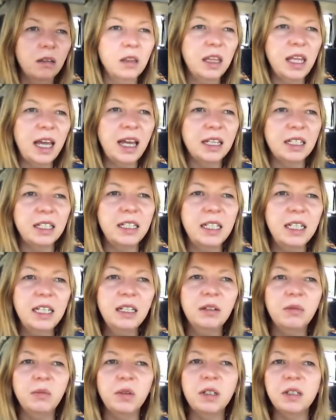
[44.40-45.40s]
that
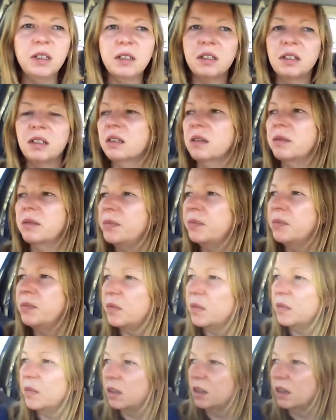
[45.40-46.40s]
did was
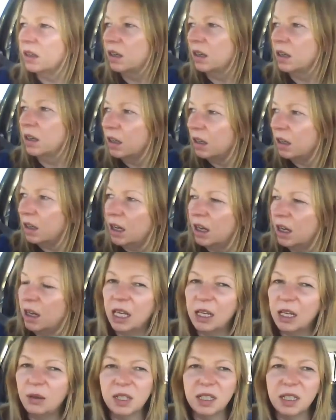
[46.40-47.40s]

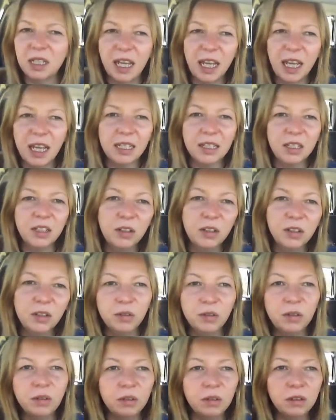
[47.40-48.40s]
it was an
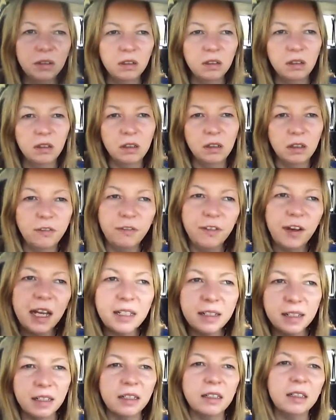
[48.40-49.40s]
external
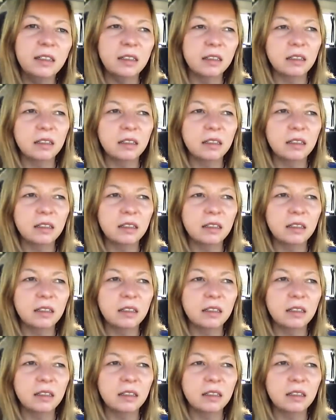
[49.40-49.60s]
facet